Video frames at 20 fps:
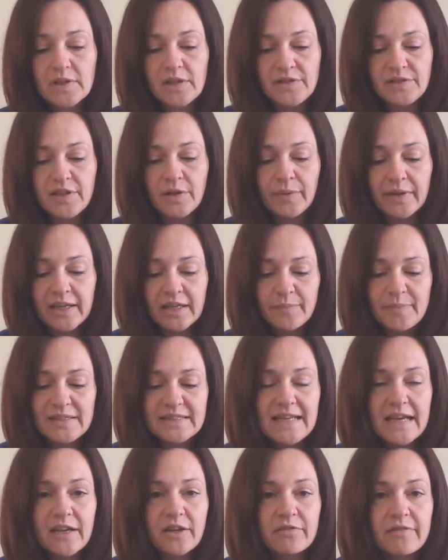So we're going to be
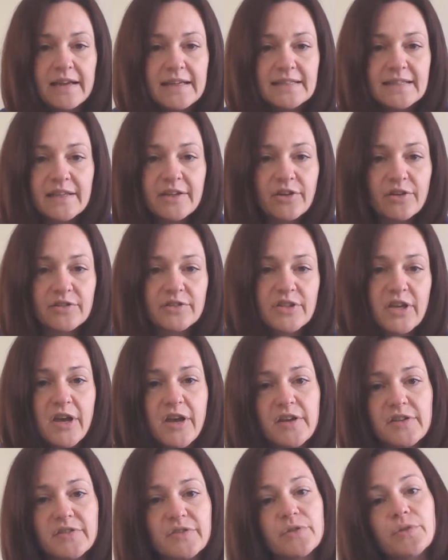decorating our
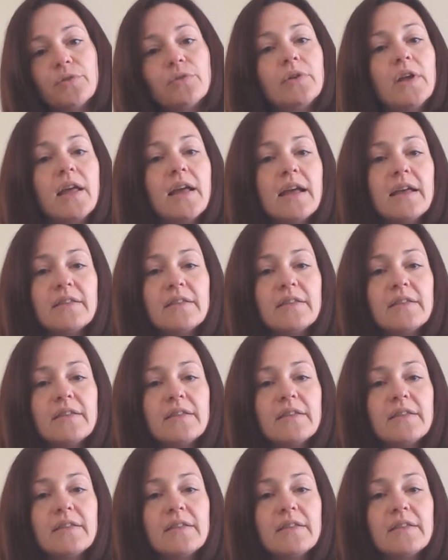turtle.